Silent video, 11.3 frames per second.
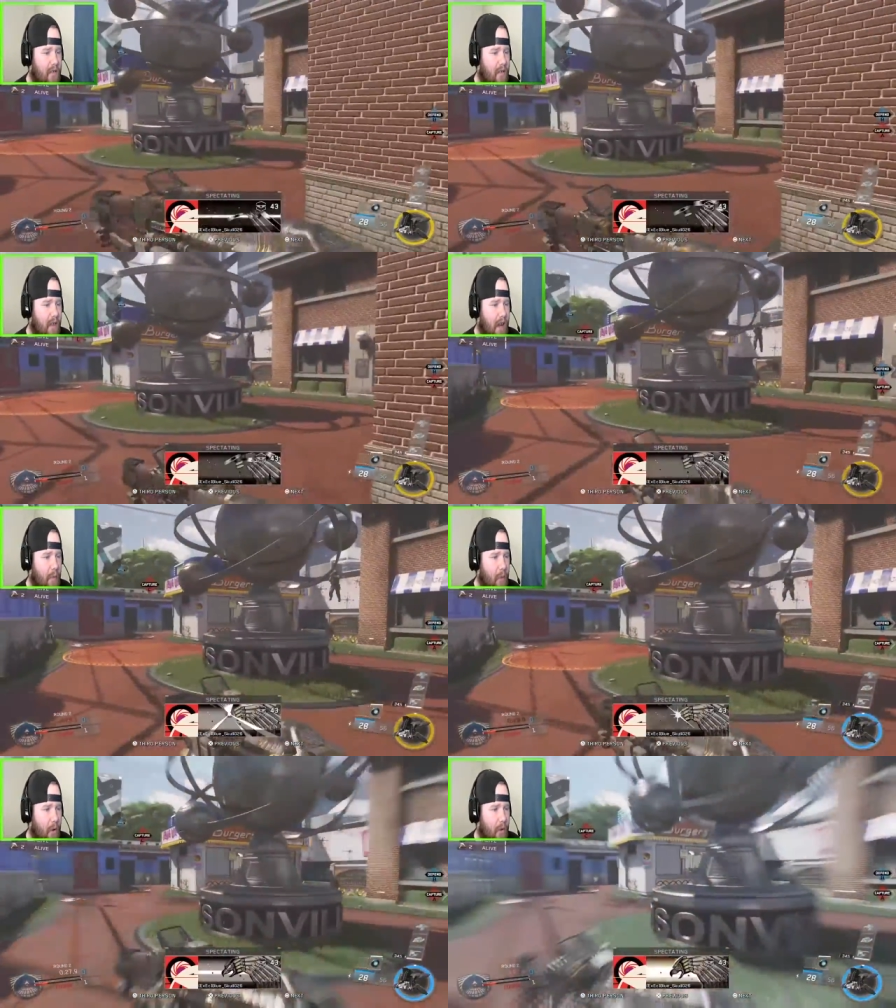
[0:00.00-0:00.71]

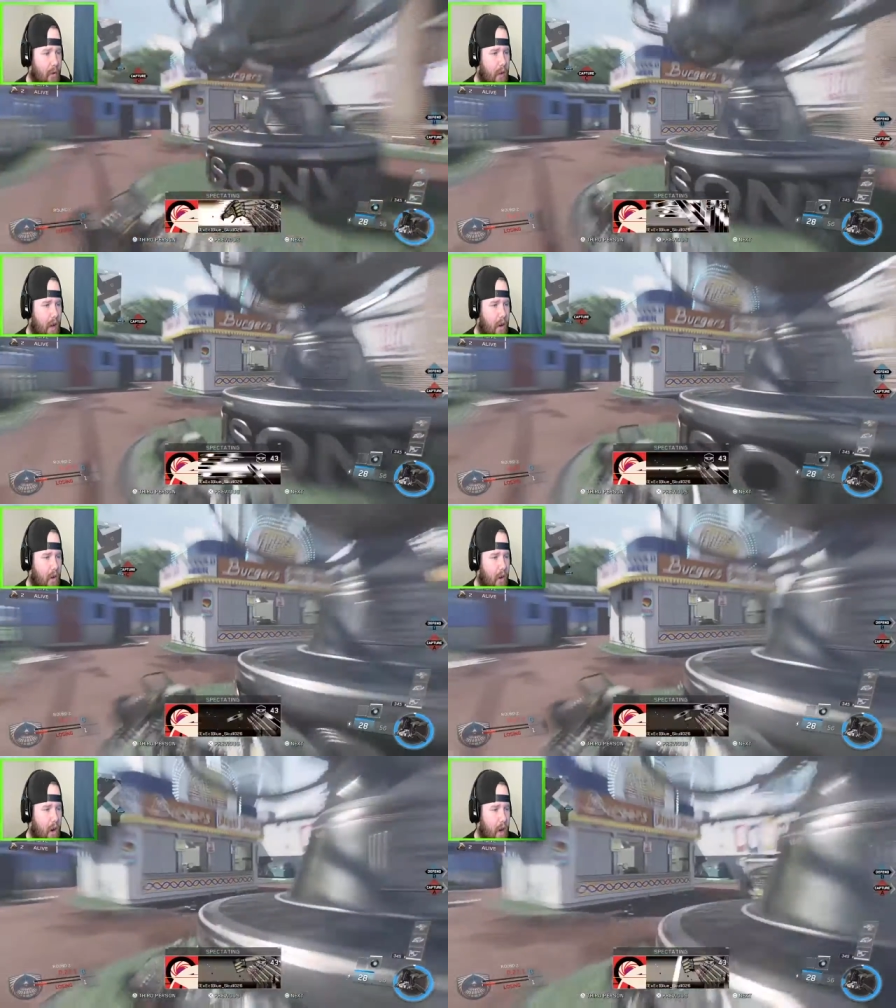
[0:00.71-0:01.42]
game mode yet
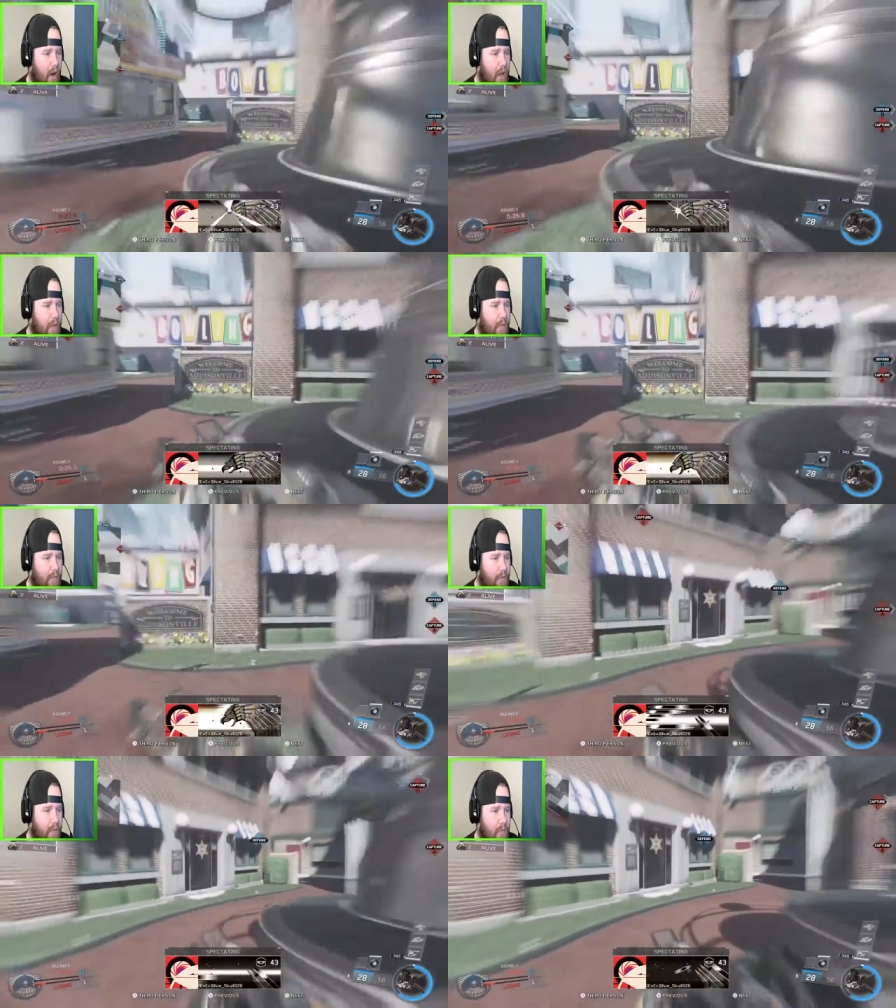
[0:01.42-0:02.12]
or not.
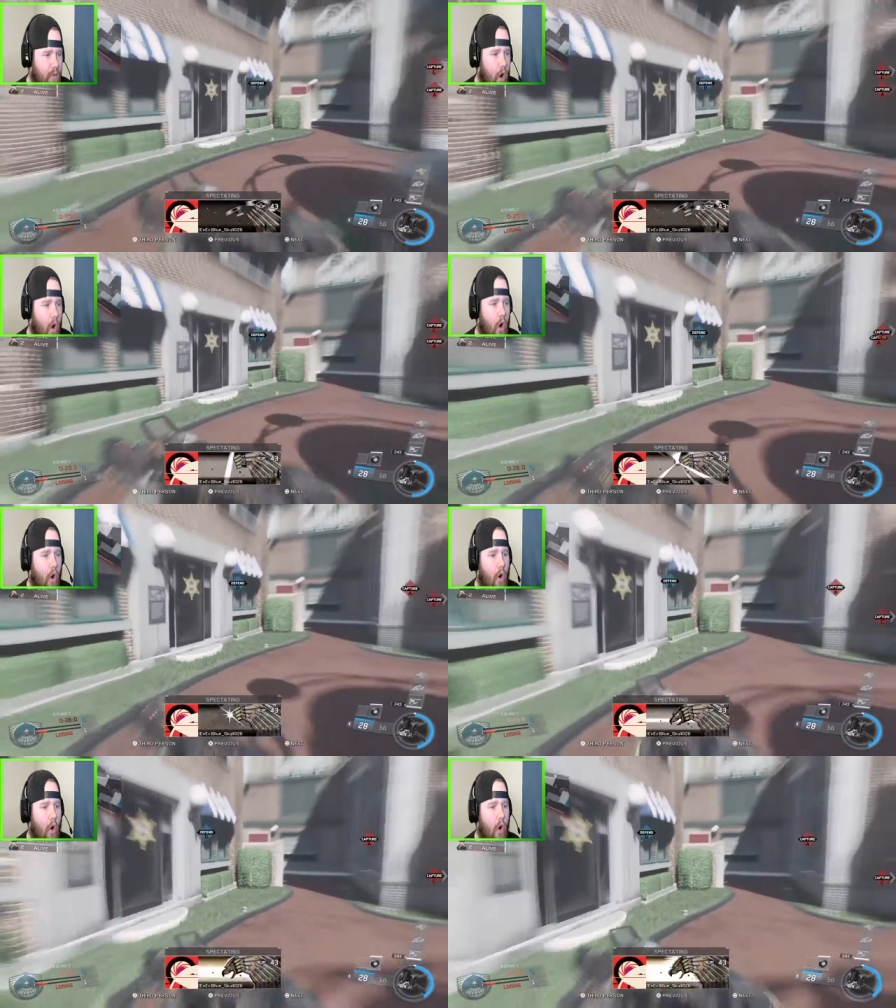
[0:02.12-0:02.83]
Oh,